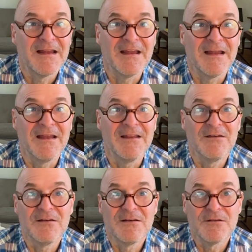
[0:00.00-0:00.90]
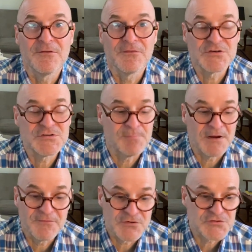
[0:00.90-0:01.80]
And
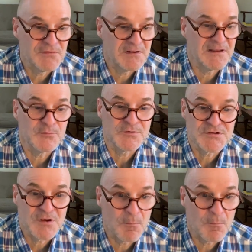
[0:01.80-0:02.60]
my first feeling was,